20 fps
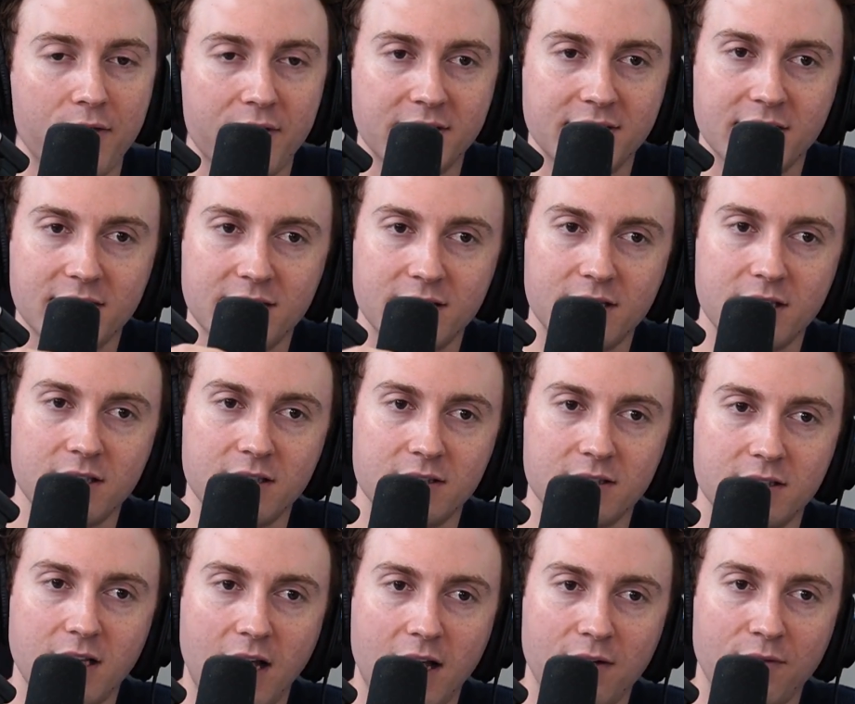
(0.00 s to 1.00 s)
This is the
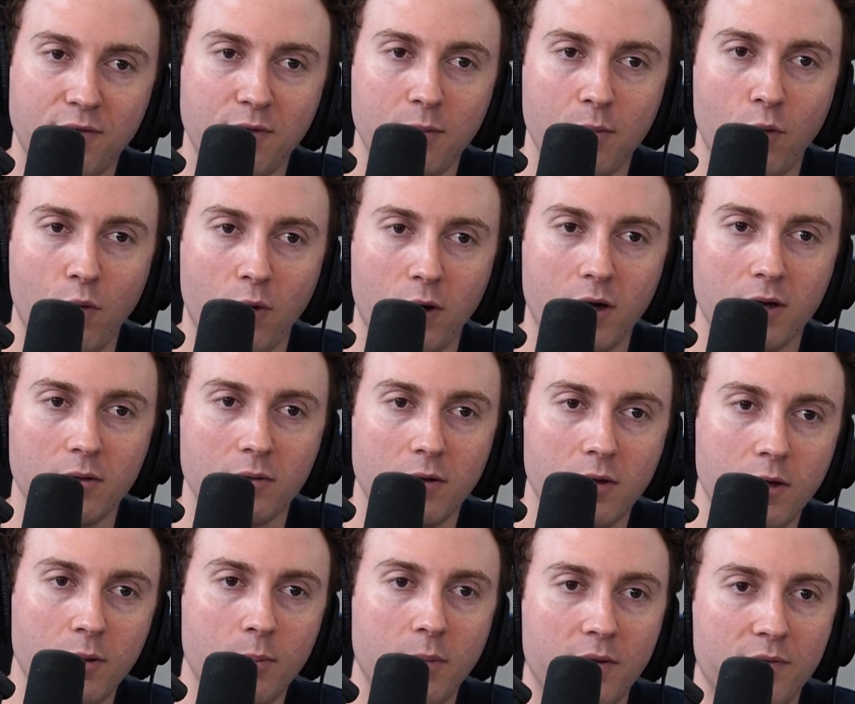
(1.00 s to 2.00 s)
sign for more,
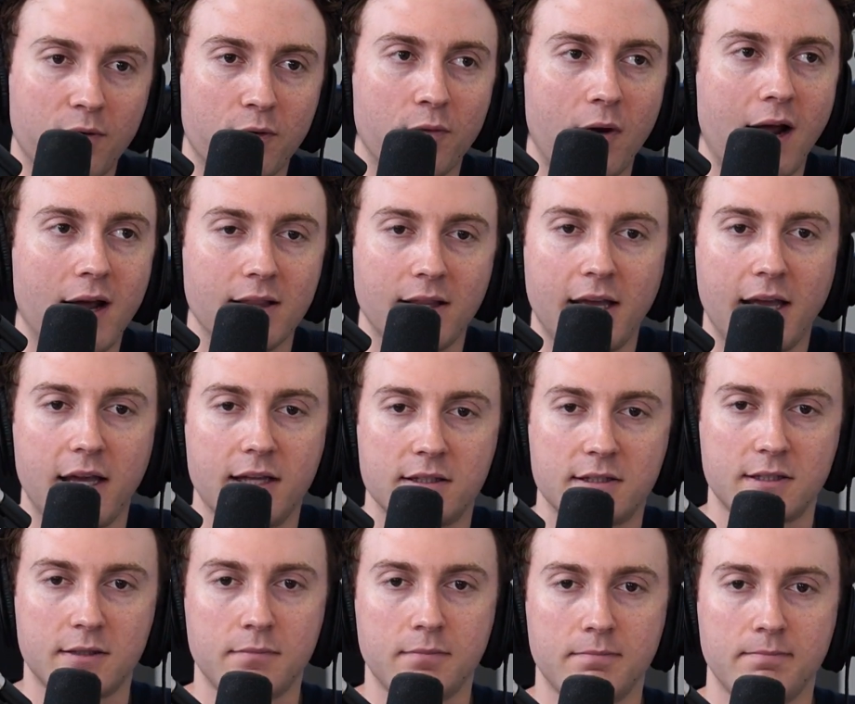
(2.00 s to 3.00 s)
but for Riley,
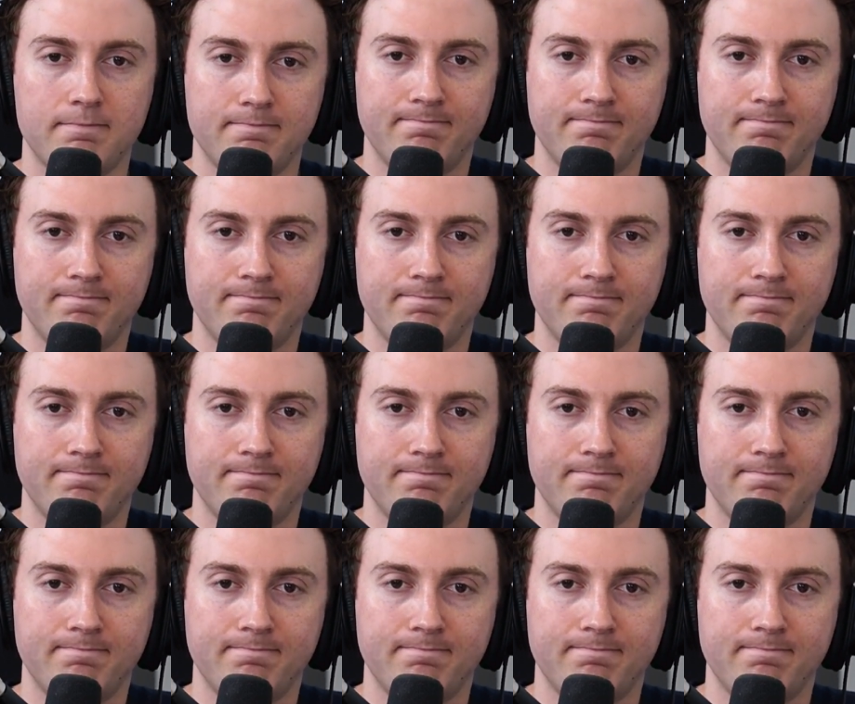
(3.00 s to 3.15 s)
it's